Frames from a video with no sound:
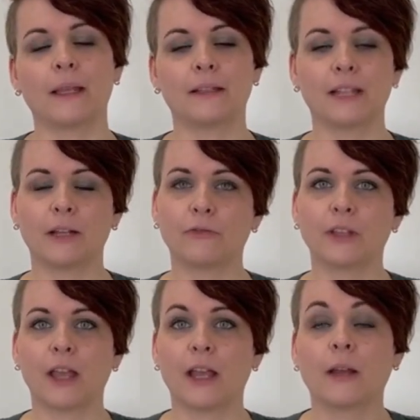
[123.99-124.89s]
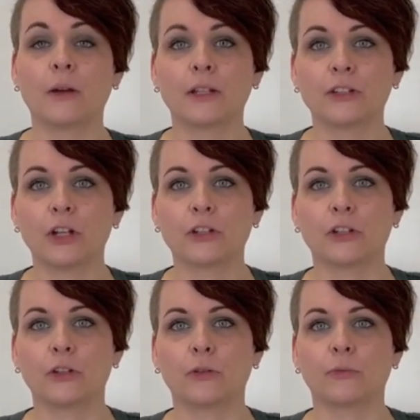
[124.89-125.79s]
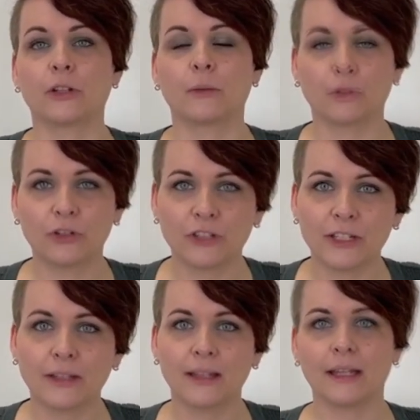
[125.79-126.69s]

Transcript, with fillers: Instead of relying on induction loops in a building,